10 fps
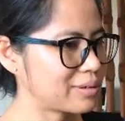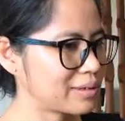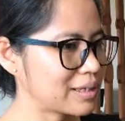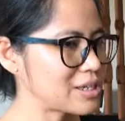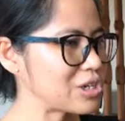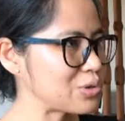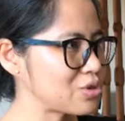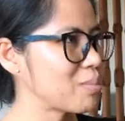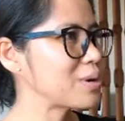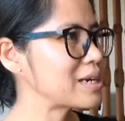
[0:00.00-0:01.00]
continue
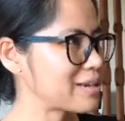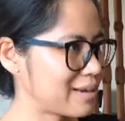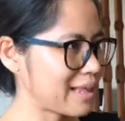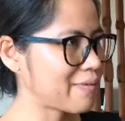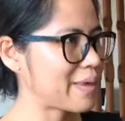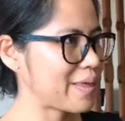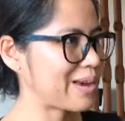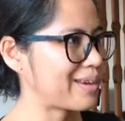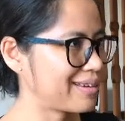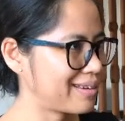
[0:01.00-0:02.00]
to monitor that
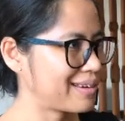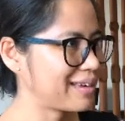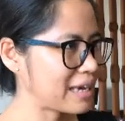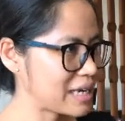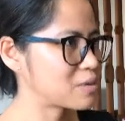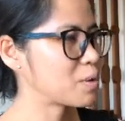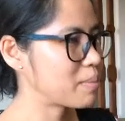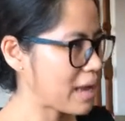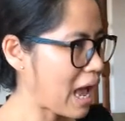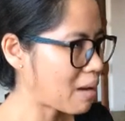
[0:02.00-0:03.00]
whether it will
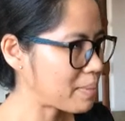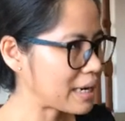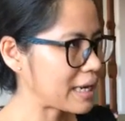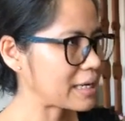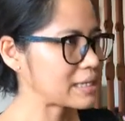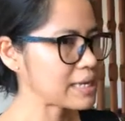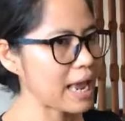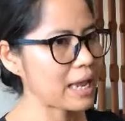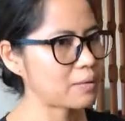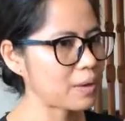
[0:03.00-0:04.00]
be happening
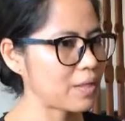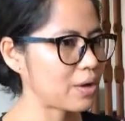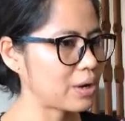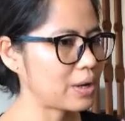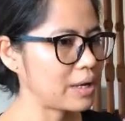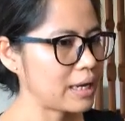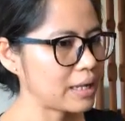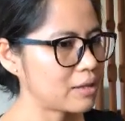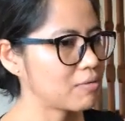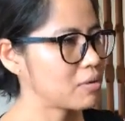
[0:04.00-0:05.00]
and whether
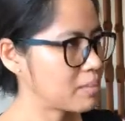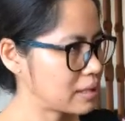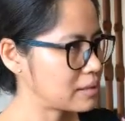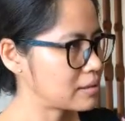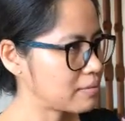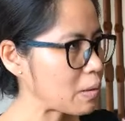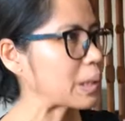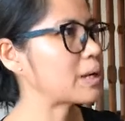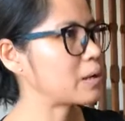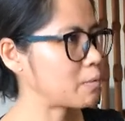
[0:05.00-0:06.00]
the women
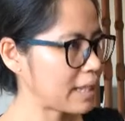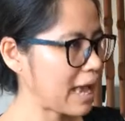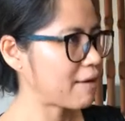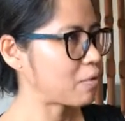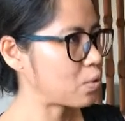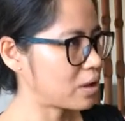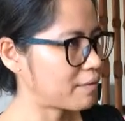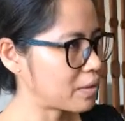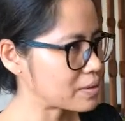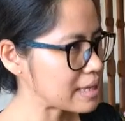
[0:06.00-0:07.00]
worker will have all
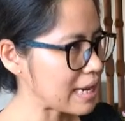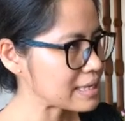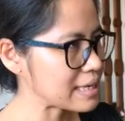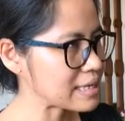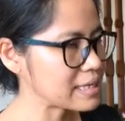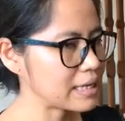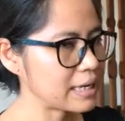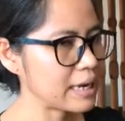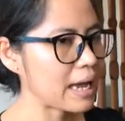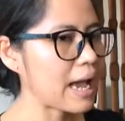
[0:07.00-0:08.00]
of those access.
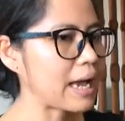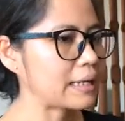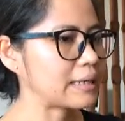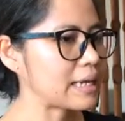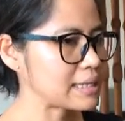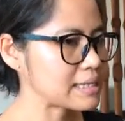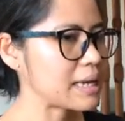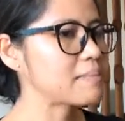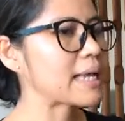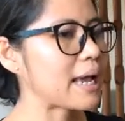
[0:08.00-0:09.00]
And at the
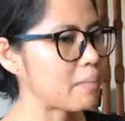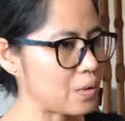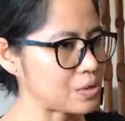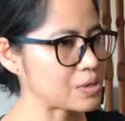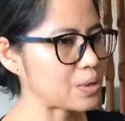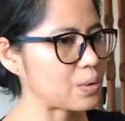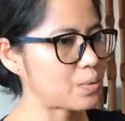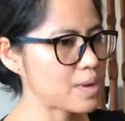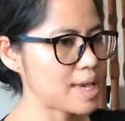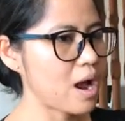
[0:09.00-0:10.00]
same time, also
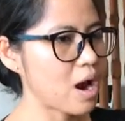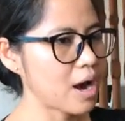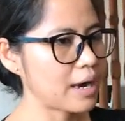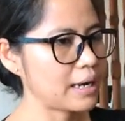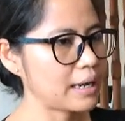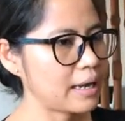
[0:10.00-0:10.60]
we are